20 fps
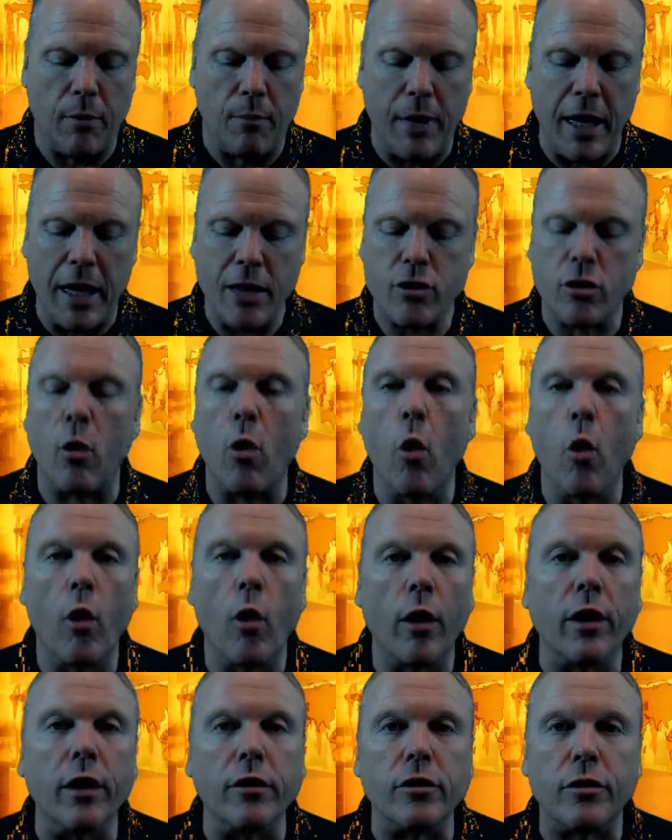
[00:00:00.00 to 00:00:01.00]
major
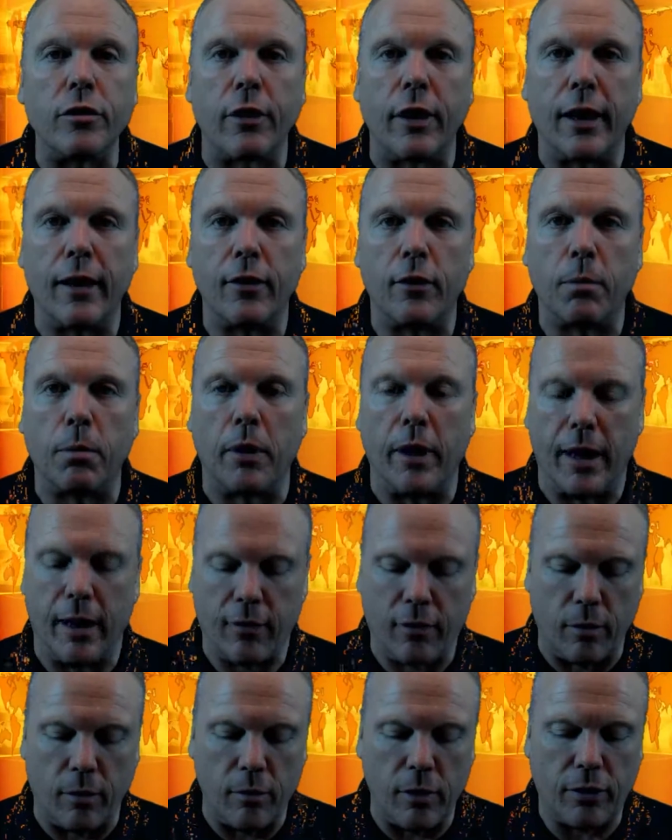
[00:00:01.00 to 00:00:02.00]
organ
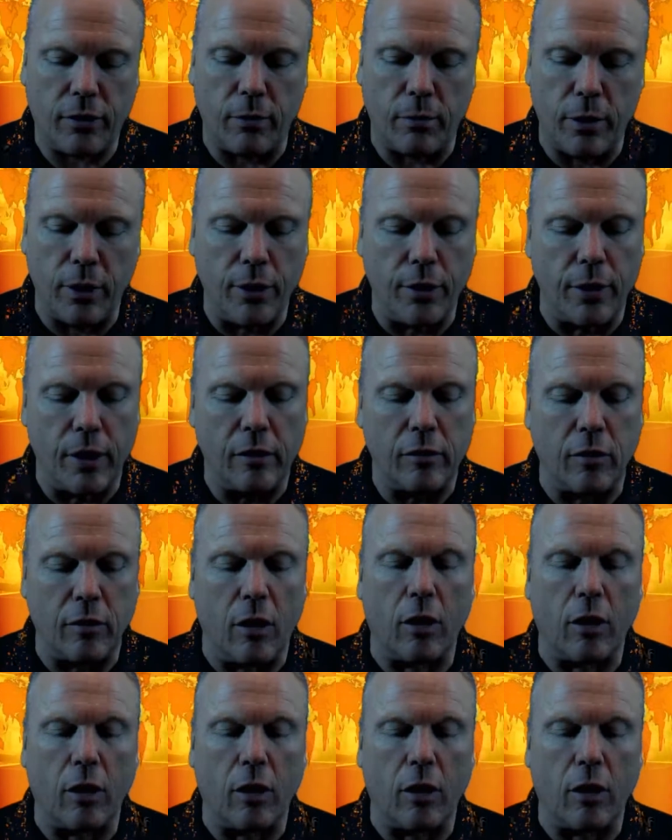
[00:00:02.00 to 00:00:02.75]
transplants, some disabilities,